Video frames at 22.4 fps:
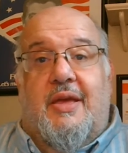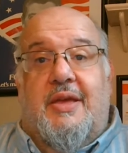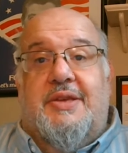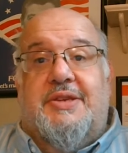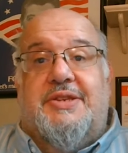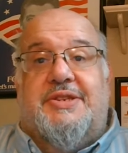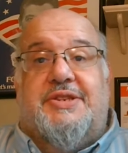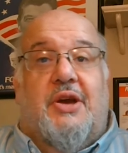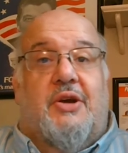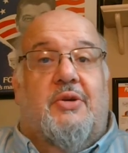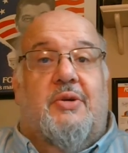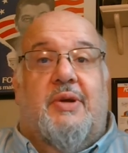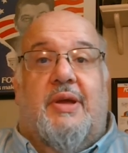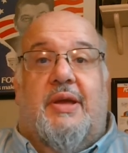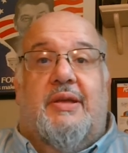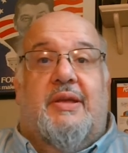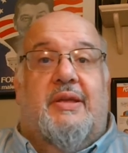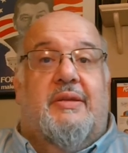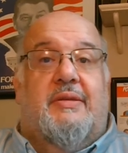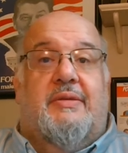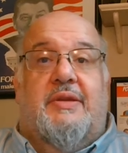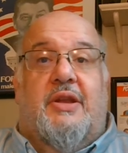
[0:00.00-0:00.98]
So,
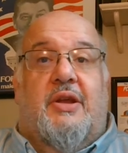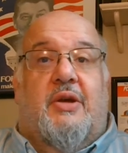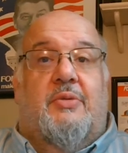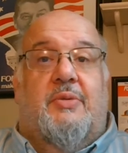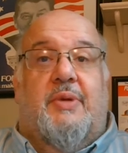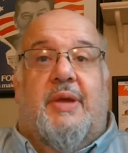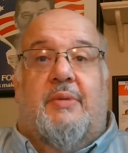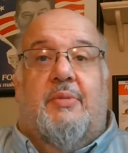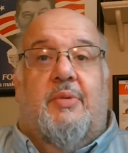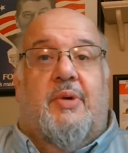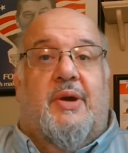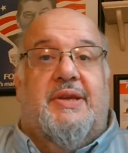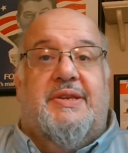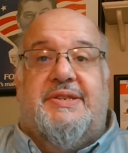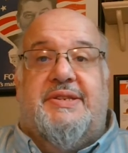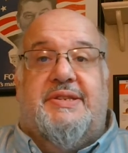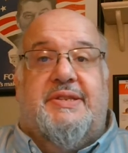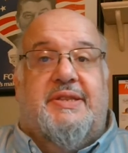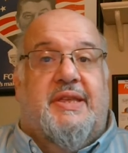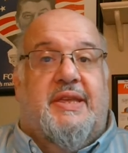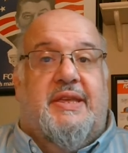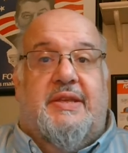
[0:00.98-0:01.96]
you know, it
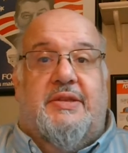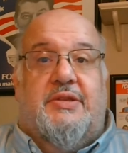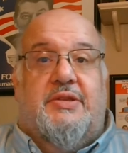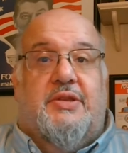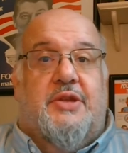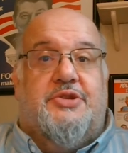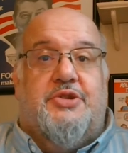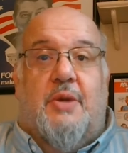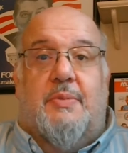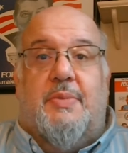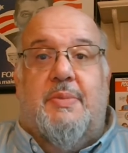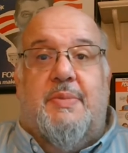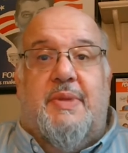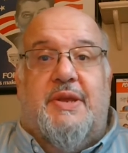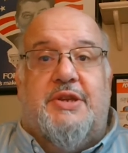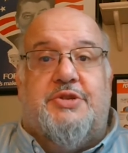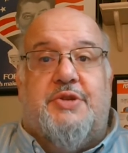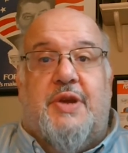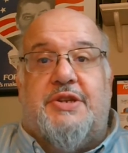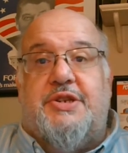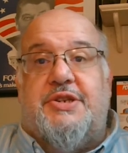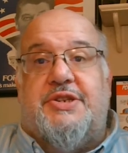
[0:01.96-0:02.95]
was the, the Trump
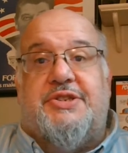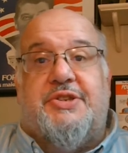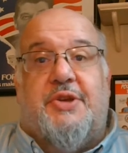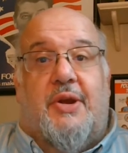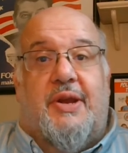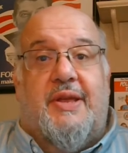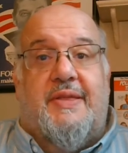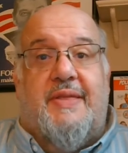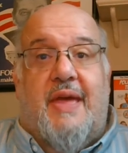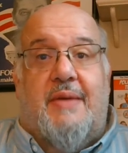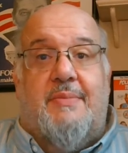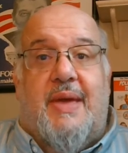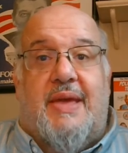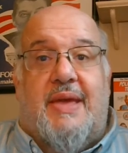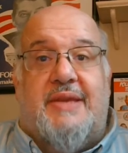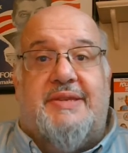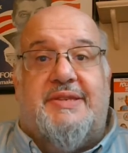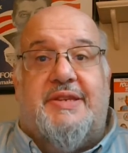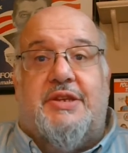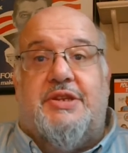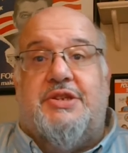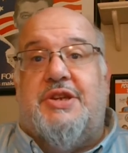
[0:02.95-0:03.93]
administration starting that
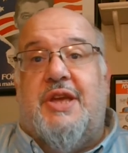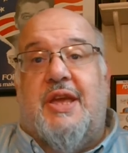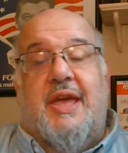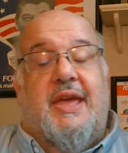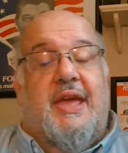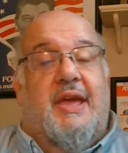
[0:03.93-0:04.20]
message.